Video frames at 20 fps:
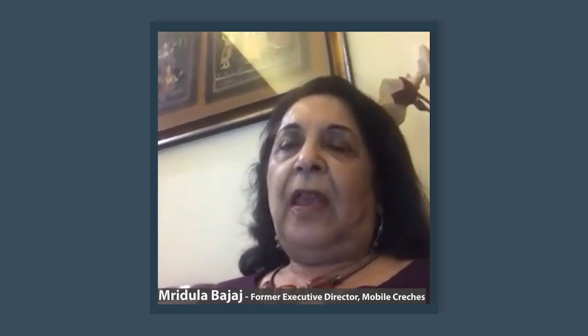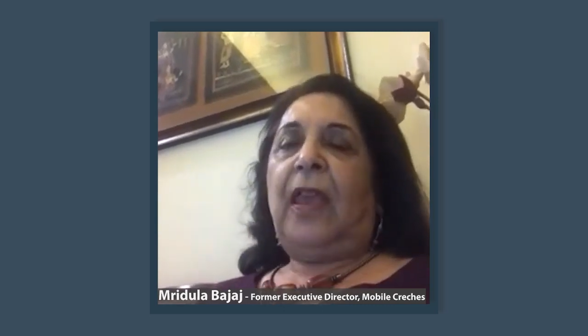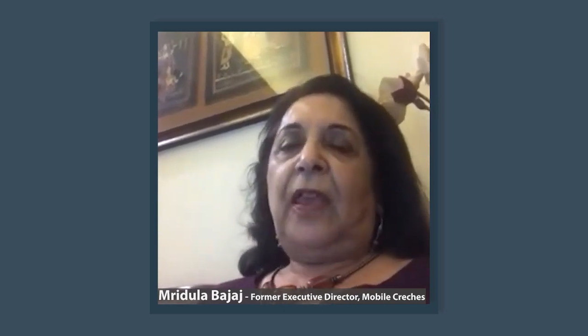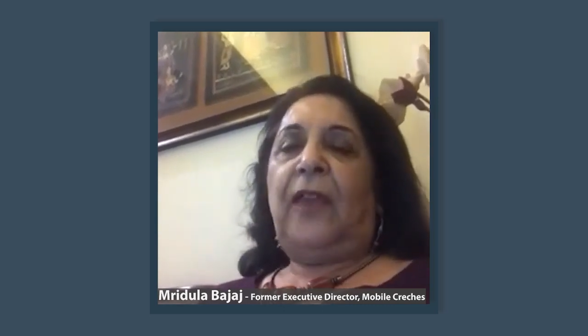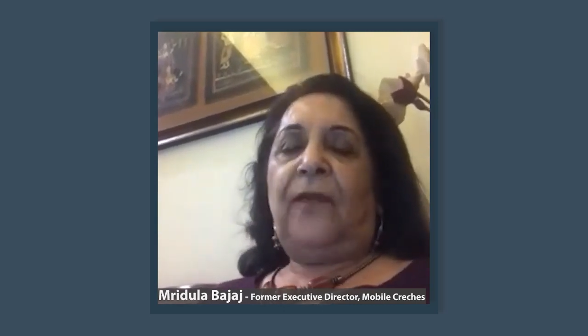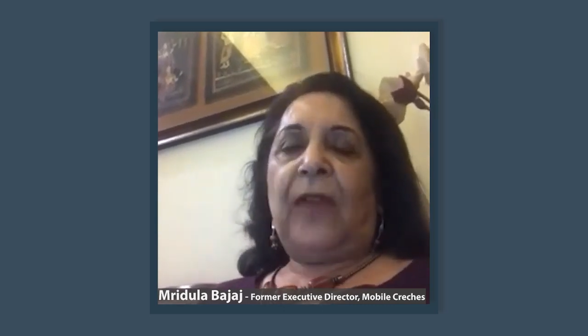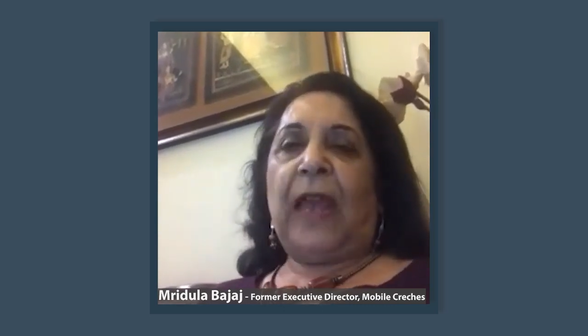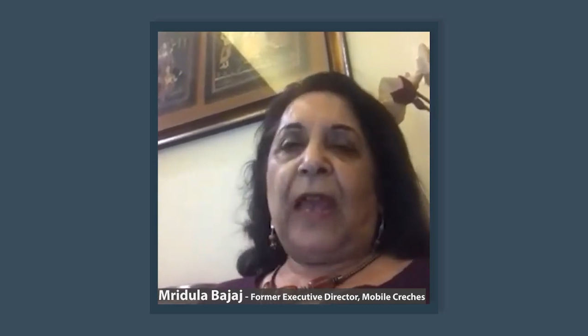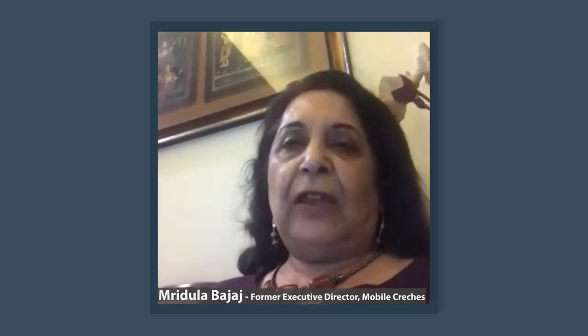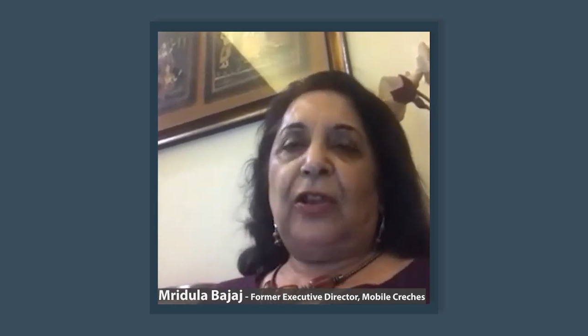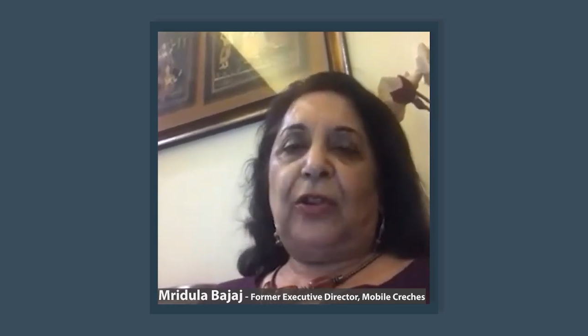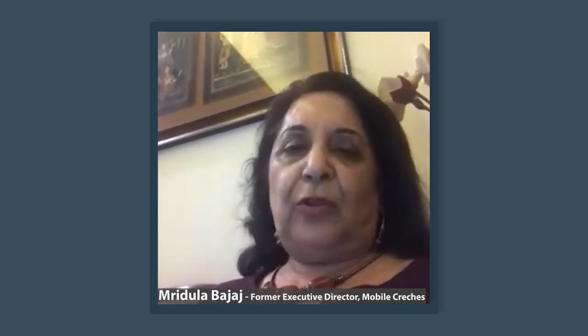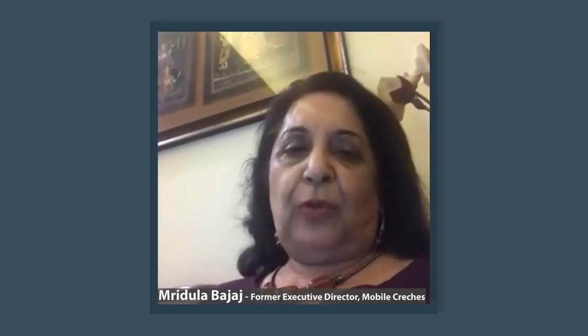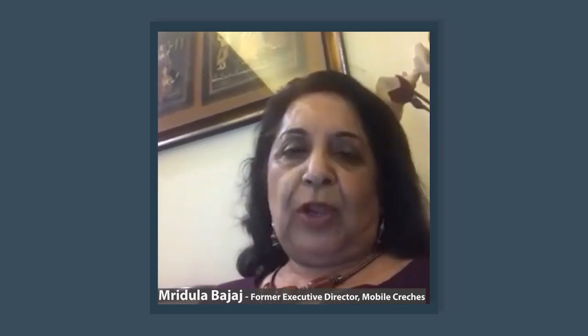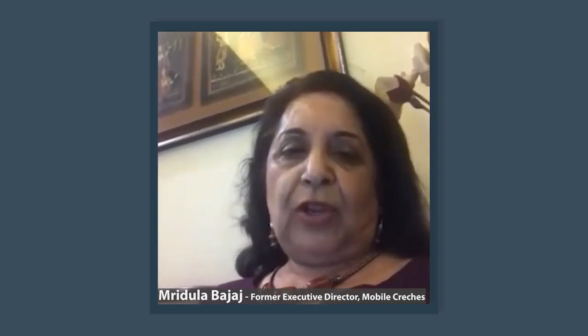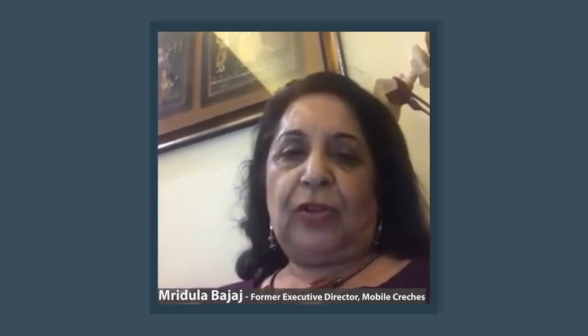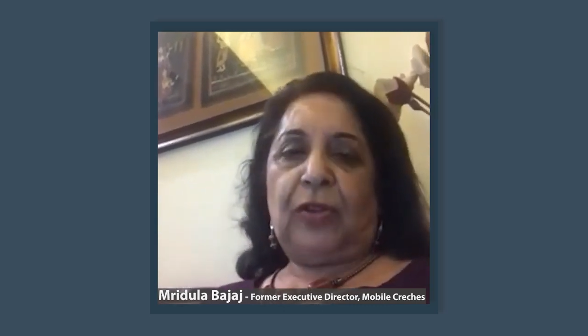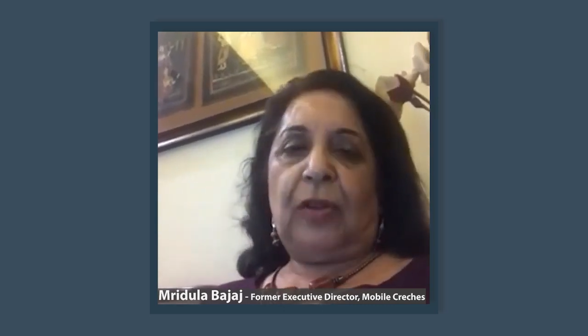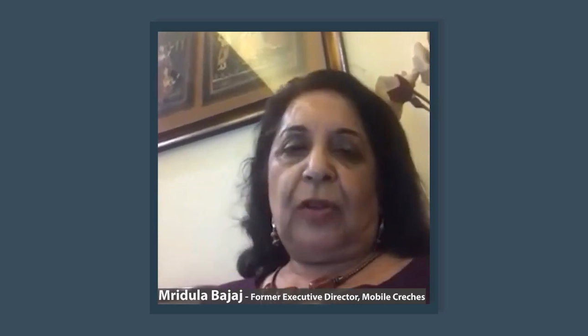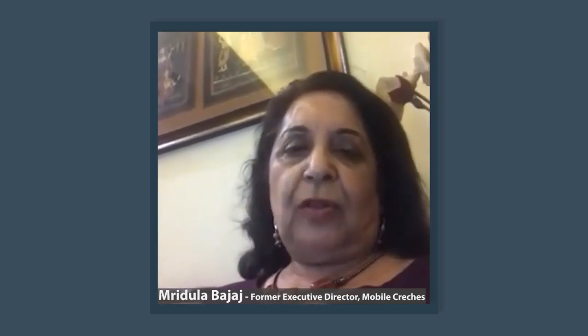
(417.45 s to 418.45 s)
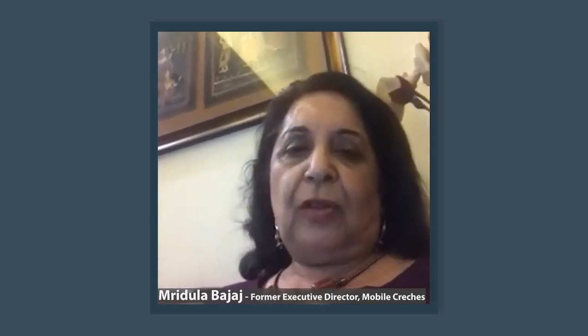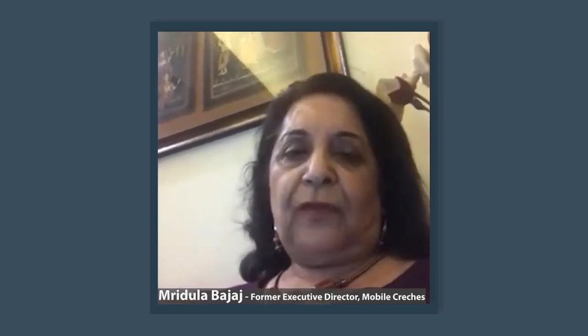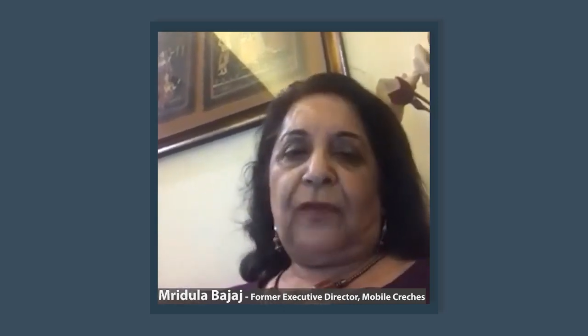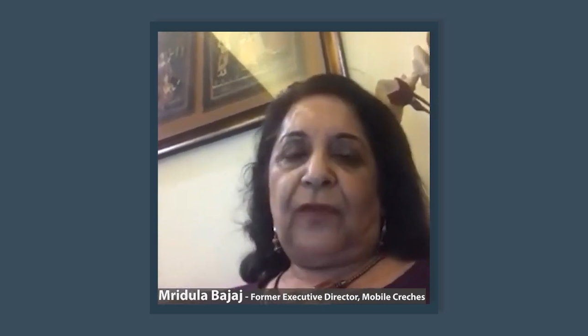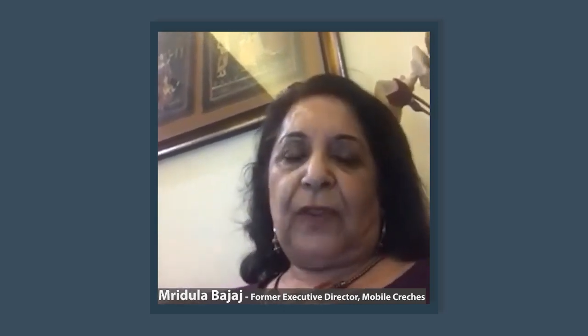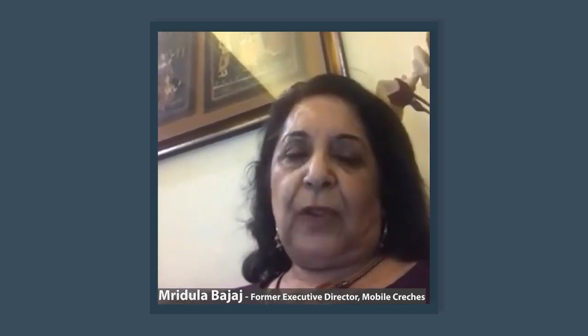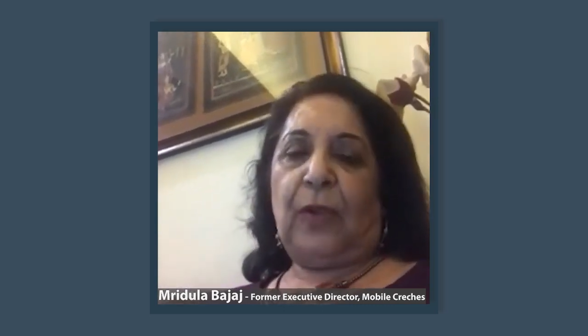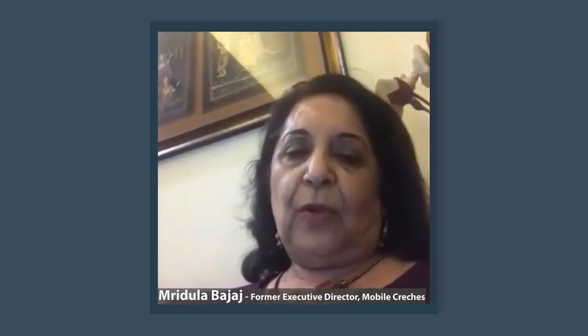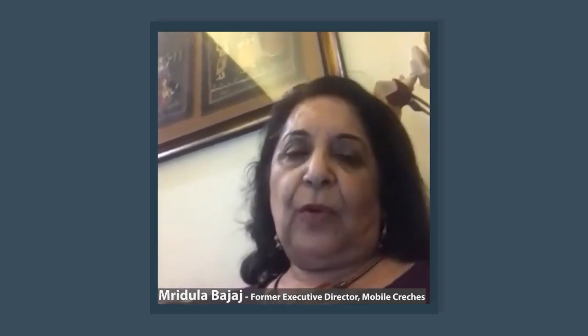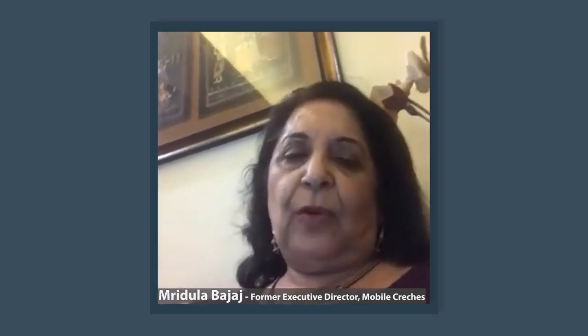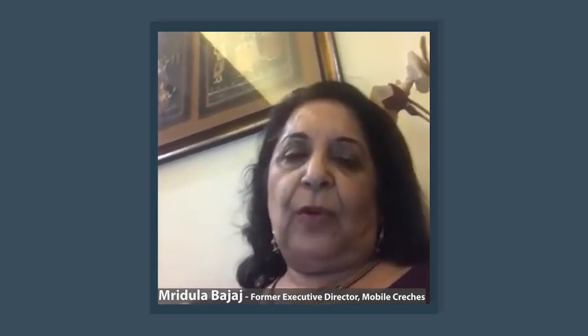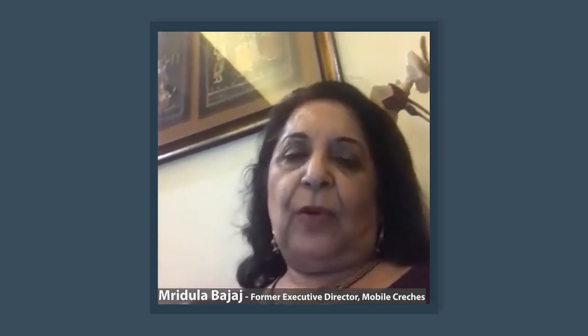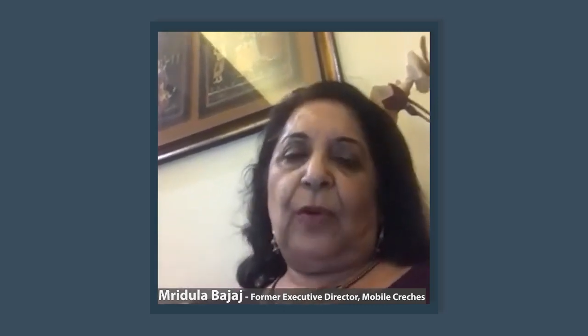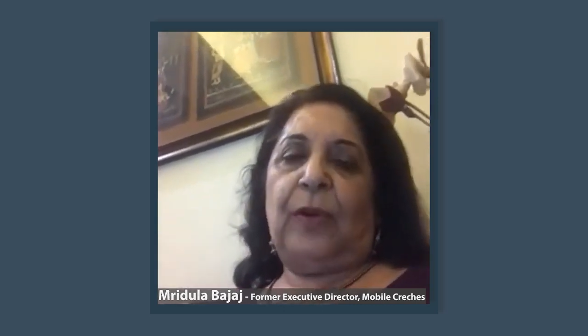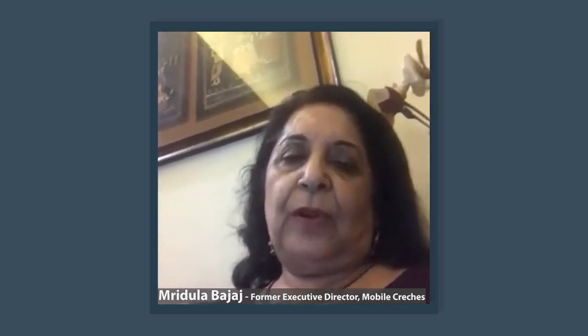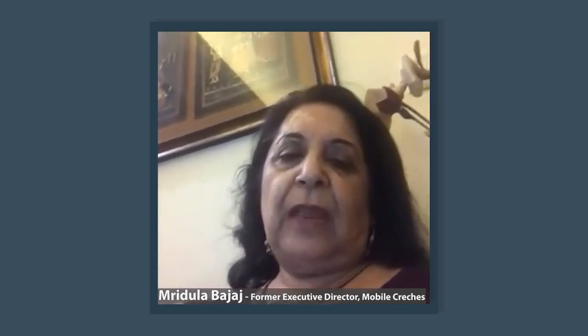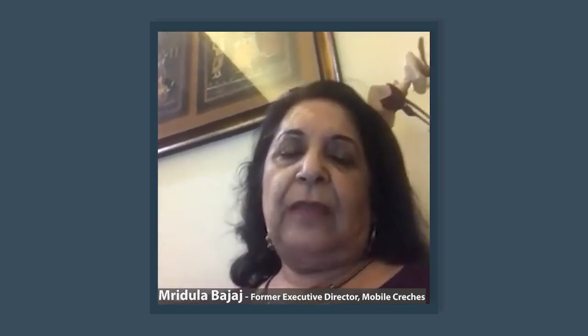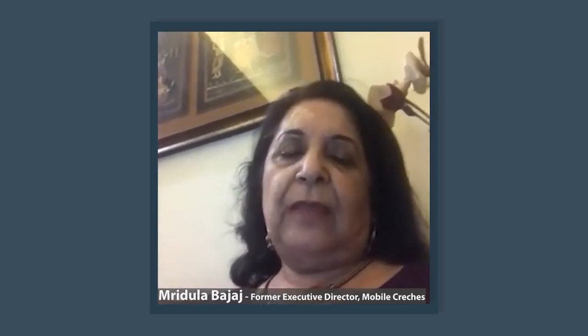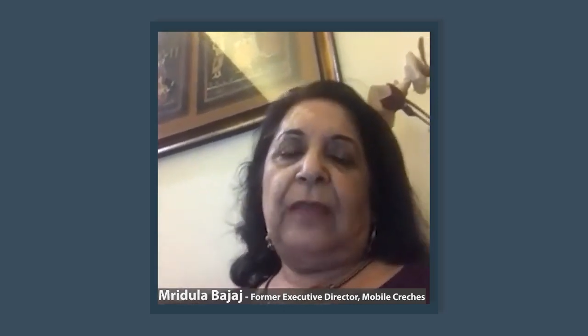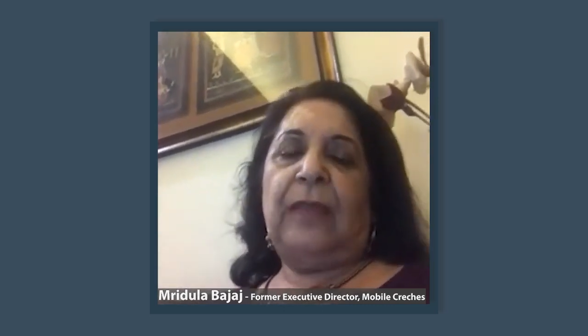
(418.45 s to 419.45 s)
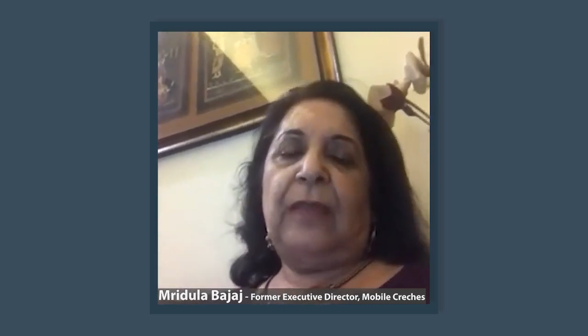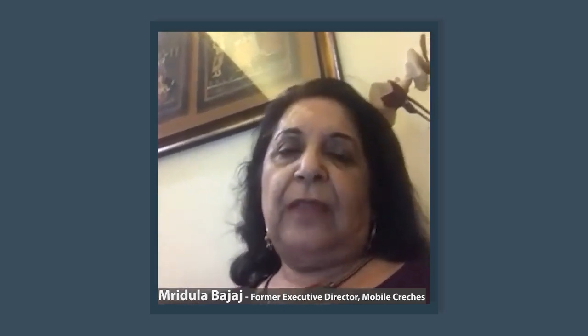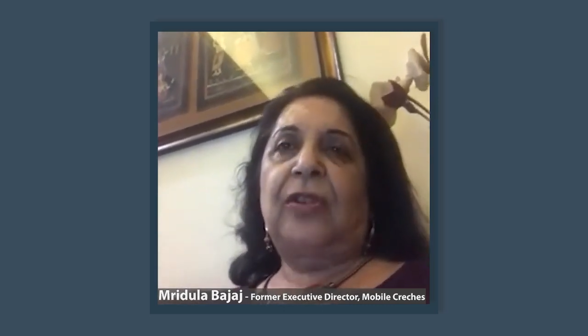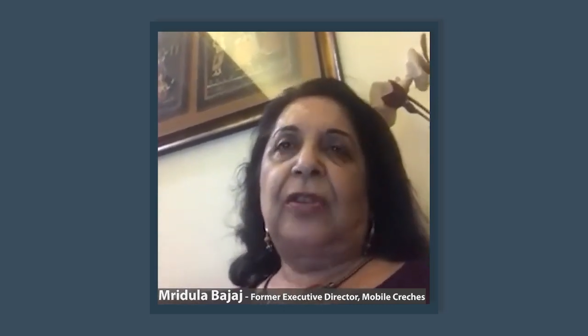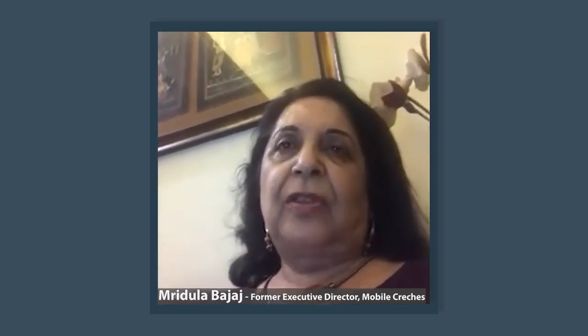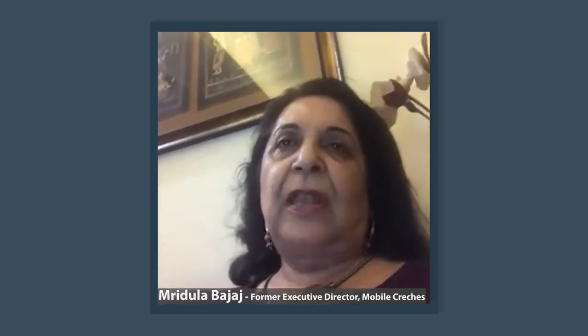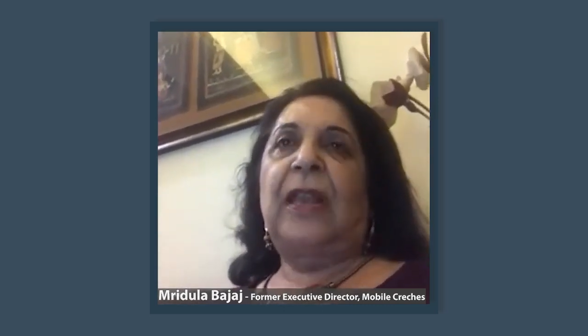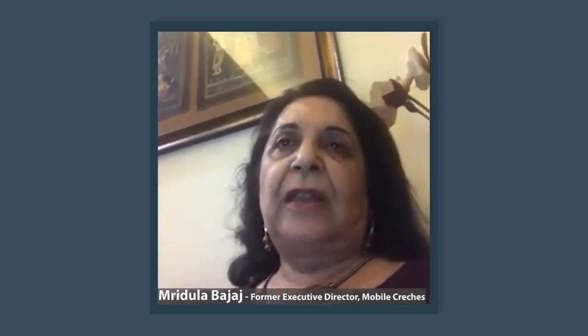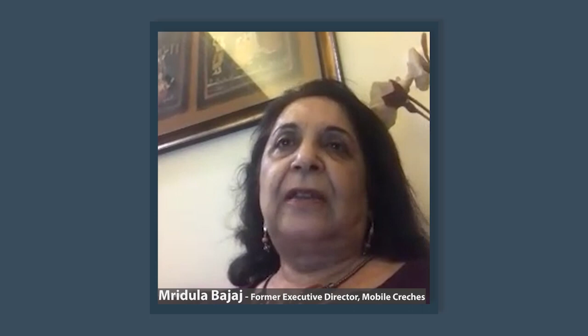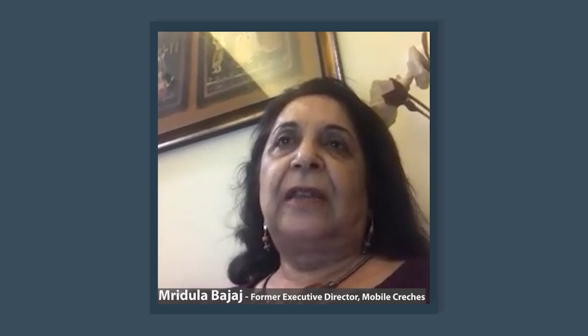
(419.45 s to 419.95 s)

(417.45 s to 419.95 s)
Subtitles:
evaluations of the organization